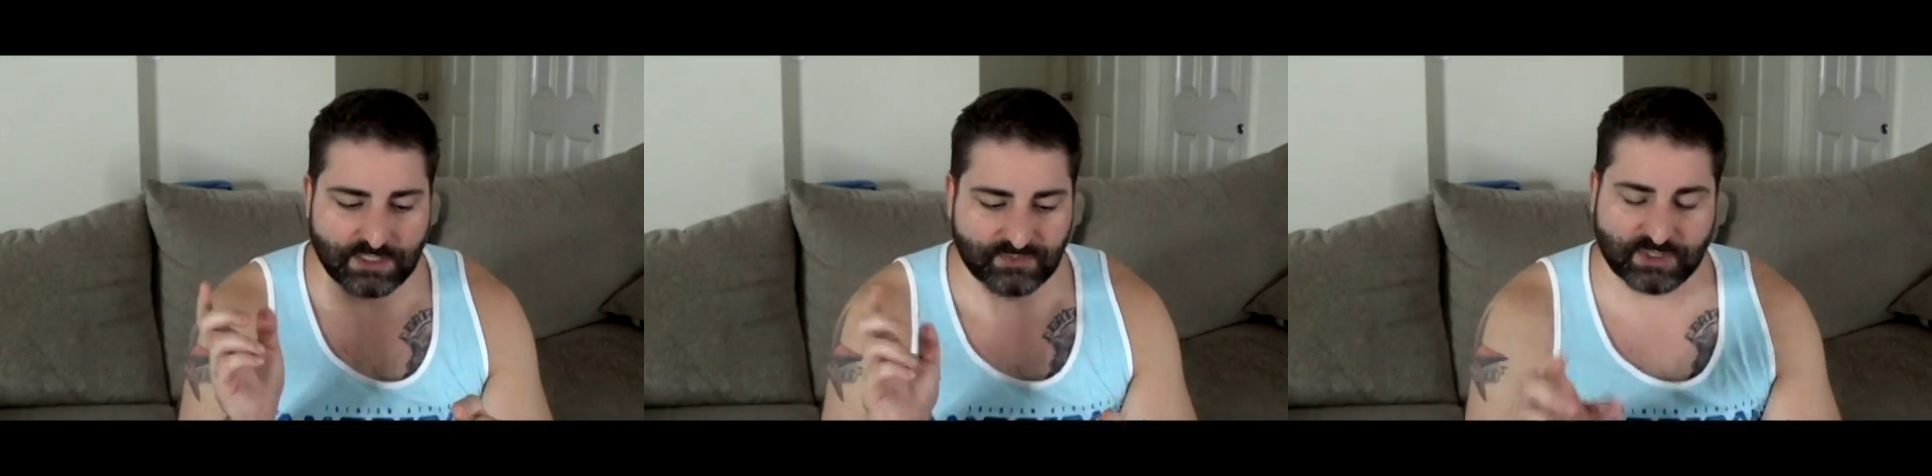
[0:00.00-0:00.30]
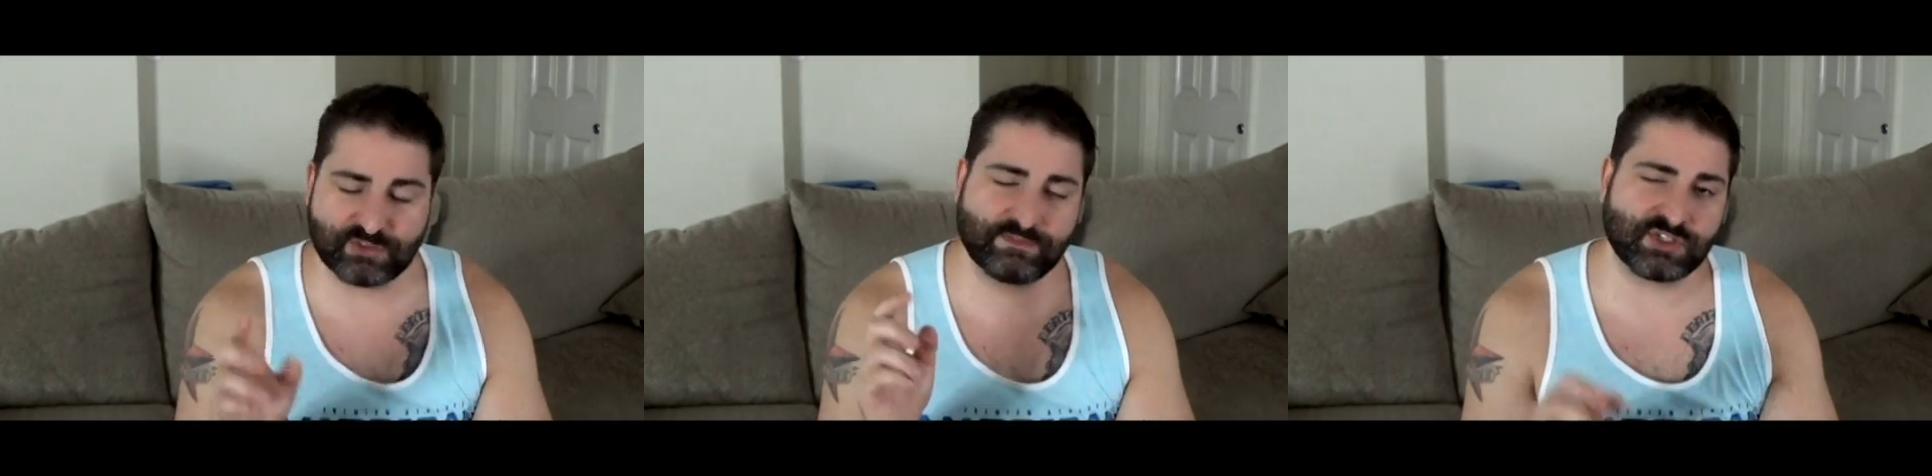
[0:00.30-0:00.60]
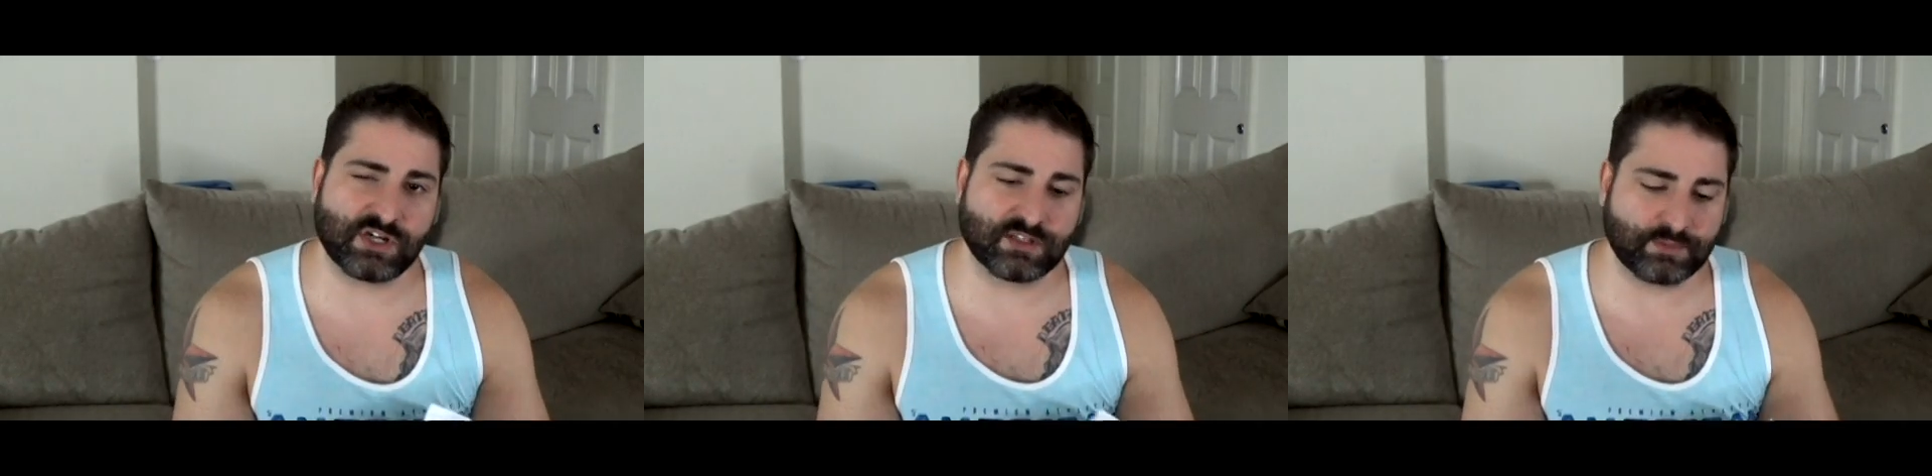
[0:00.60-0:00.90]
They also have a
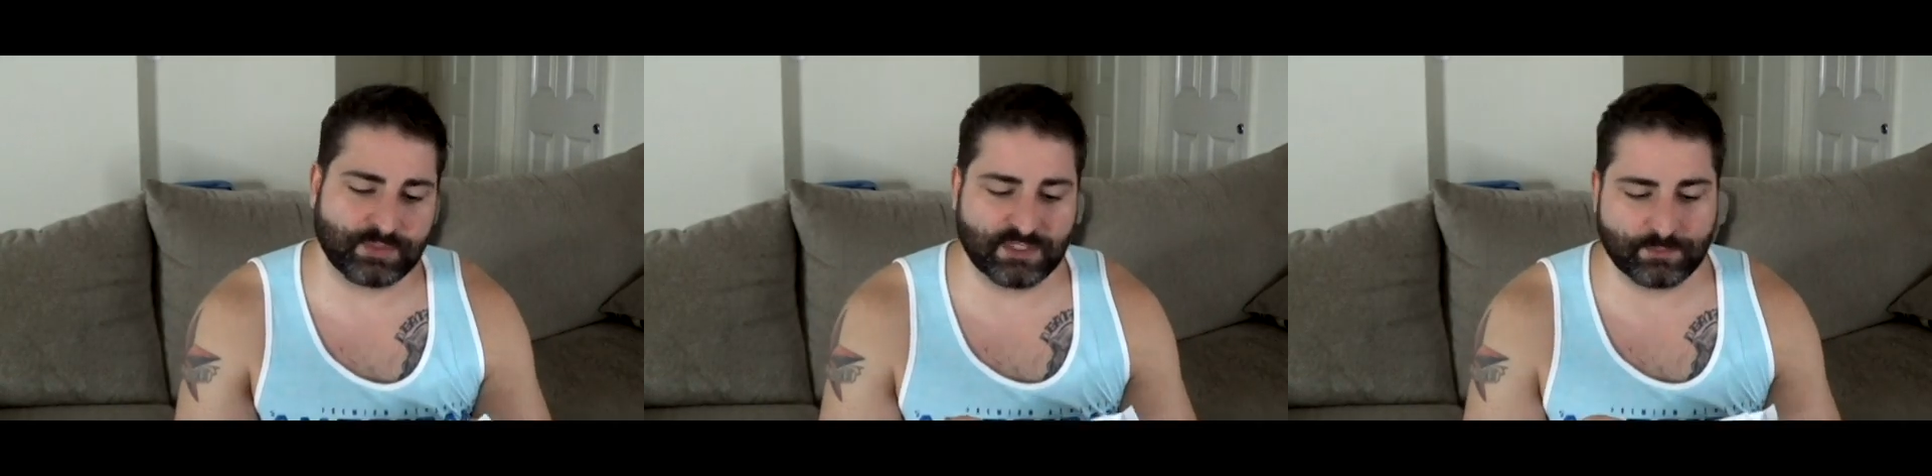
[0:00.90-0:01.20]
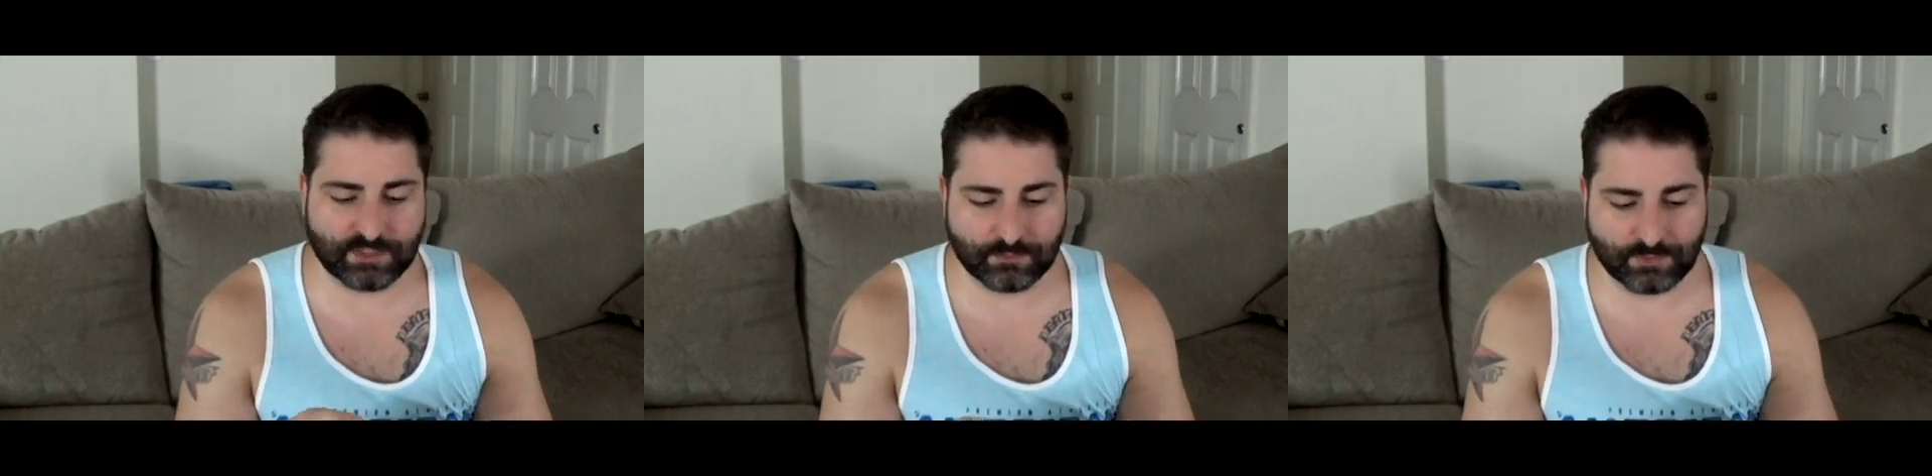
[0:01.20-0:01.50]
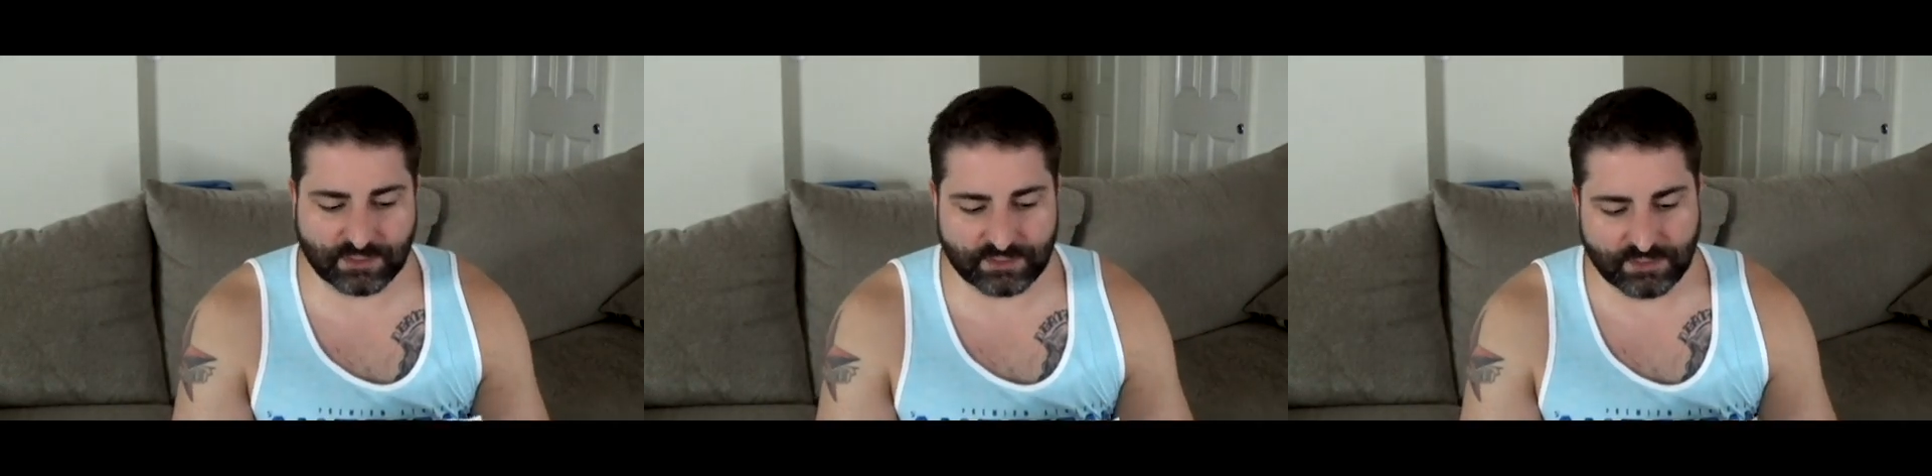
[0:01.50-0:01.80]
chocolate peanut butter
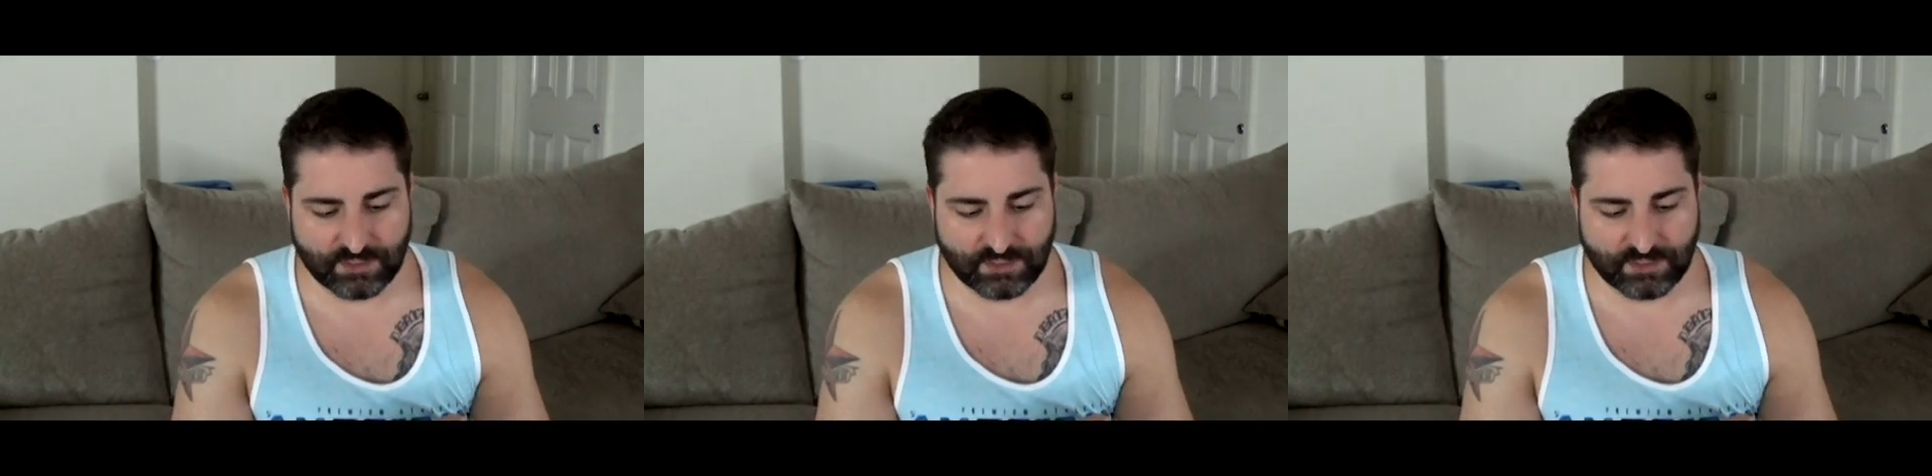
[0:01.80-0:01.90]
one.